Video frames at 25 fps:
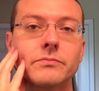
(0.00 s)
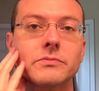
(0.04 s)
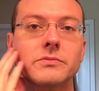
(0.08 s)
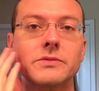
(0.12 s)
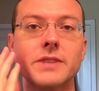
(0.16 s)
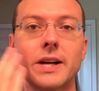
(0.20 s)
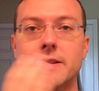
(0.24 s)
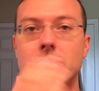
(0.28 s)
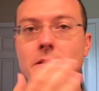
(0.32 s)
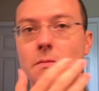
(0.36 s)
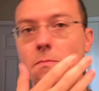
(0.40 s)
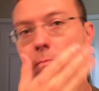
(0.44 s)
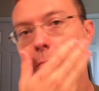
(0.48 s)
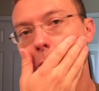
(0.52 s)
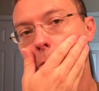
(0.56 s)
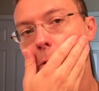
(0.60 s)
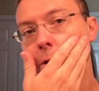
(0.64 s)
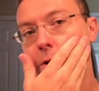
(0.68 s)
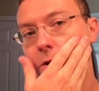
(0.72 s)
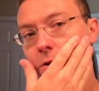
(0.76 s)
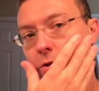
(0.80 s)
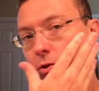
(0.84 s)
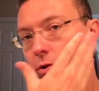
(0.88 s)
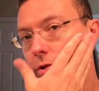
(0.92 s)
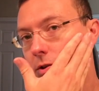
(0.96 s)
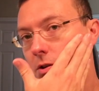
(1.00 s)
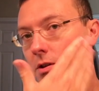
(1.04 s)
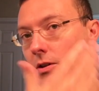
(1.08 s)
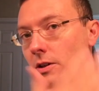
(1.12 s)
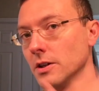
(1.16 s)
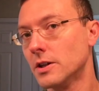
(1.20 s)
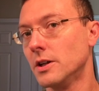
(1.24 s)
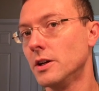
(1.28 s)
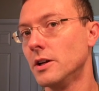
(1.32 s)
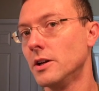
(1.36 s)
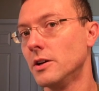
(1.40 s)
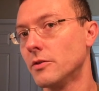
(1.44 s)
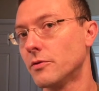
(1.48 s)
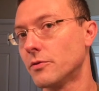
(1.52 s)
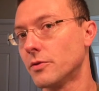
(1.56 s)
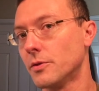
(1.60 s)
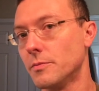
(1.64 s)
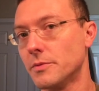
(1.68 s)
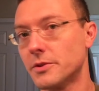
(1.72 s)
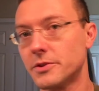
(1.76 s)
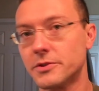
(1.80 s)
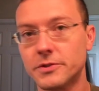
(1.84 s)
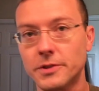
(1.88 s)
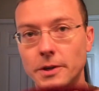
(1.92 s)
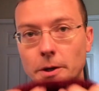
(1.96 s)
like the moisture from
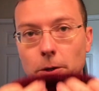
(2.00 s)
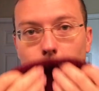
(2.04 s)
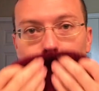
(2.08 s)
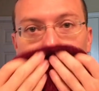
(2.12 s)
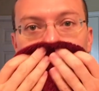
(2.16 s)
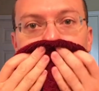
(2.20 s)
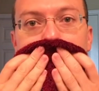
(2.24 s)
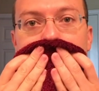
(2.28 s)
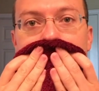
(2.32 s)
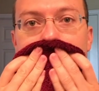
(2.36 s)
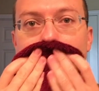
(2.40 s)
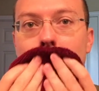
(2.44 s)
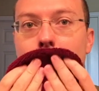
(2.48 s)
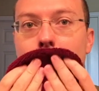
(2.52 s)
the soap,